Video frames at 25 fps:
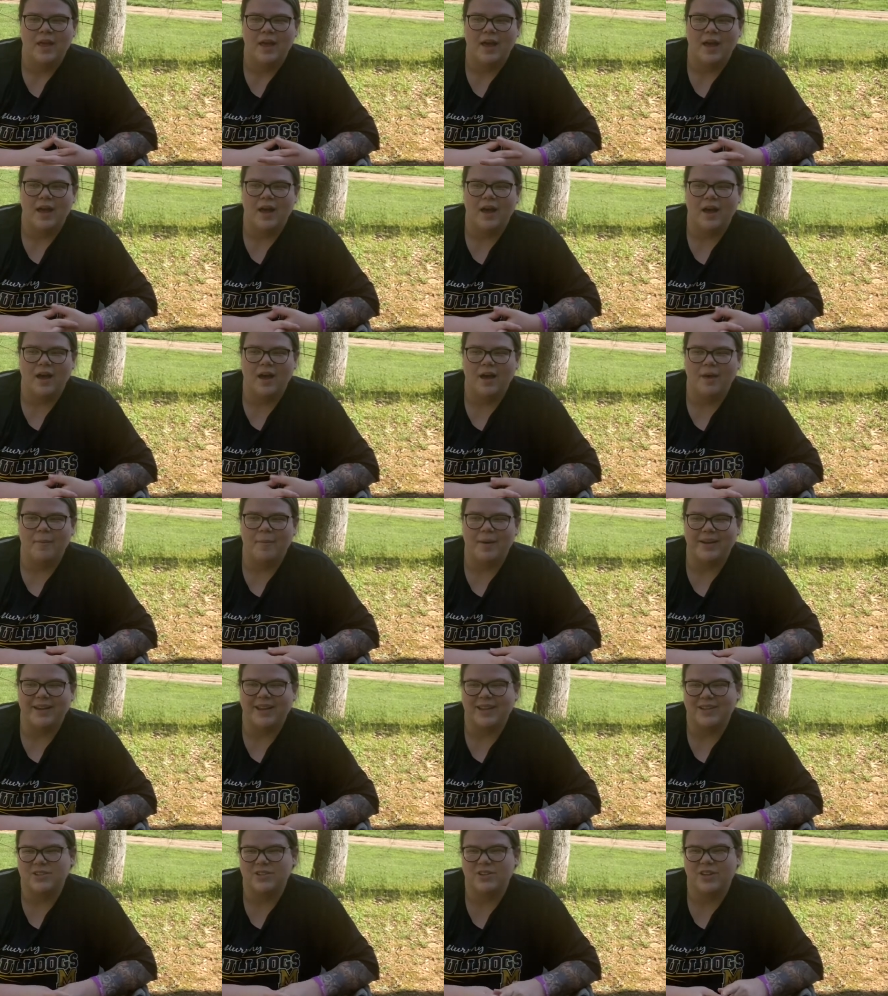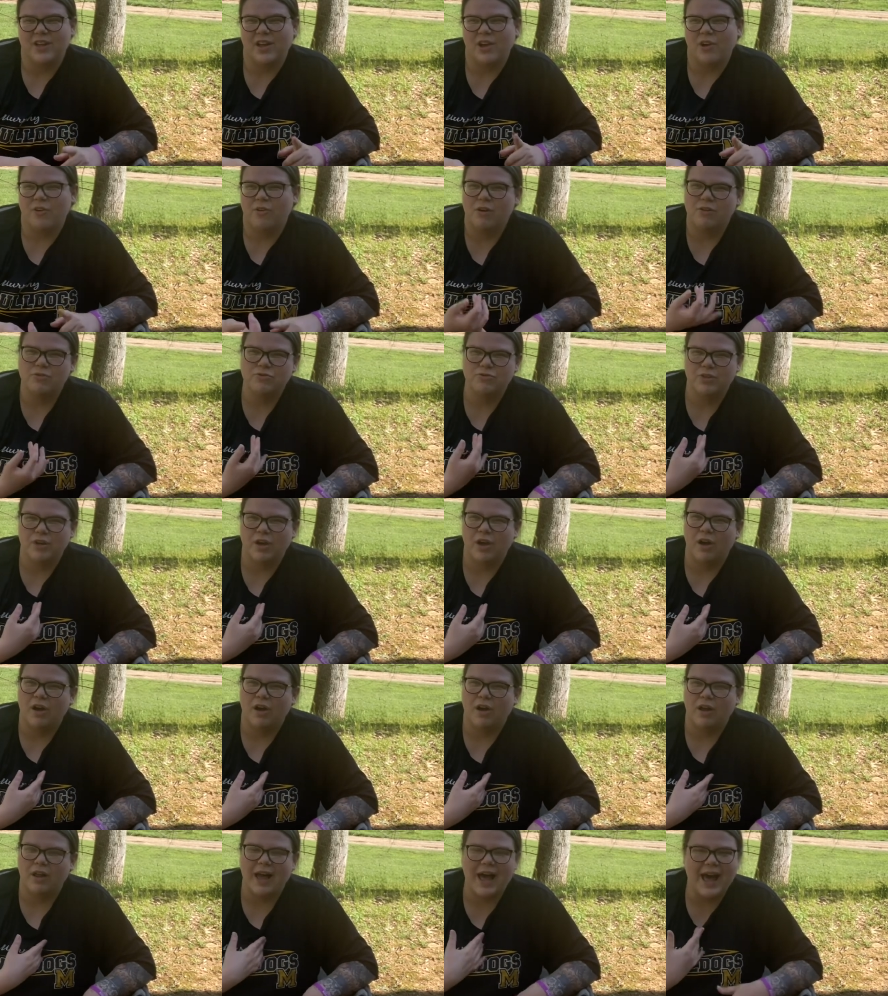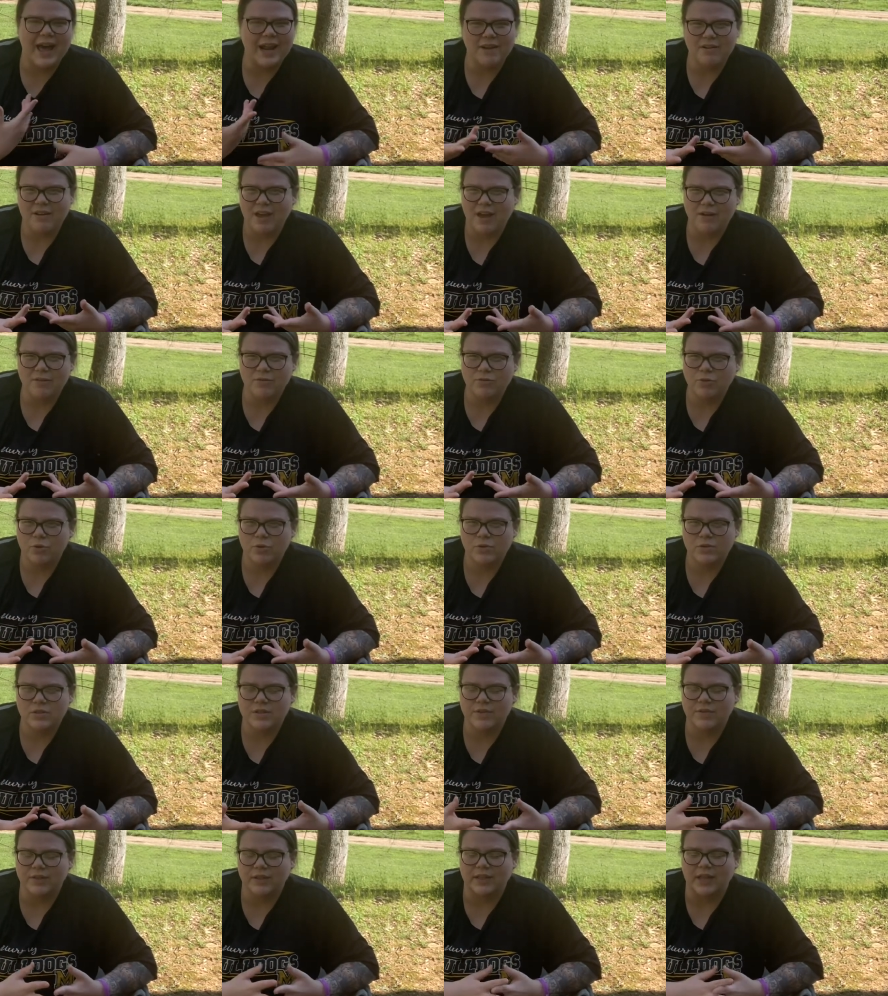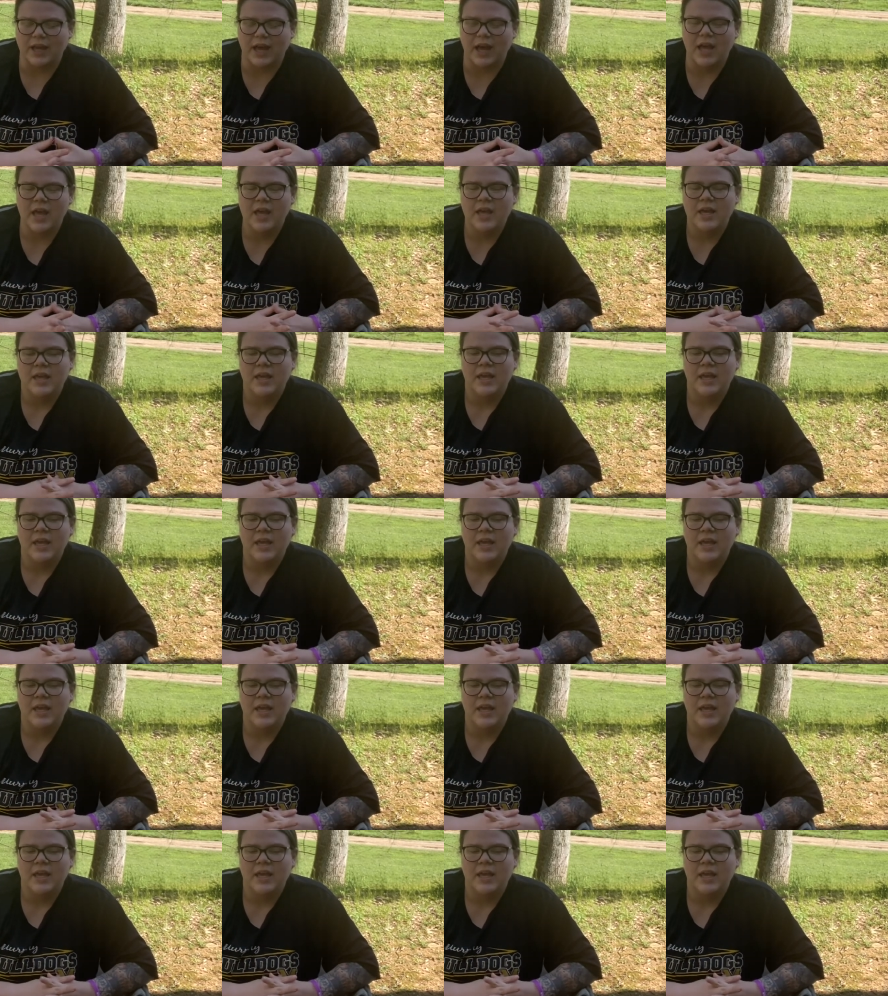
I'd like to do like a grocery haul. I don't know, cool stuff like that.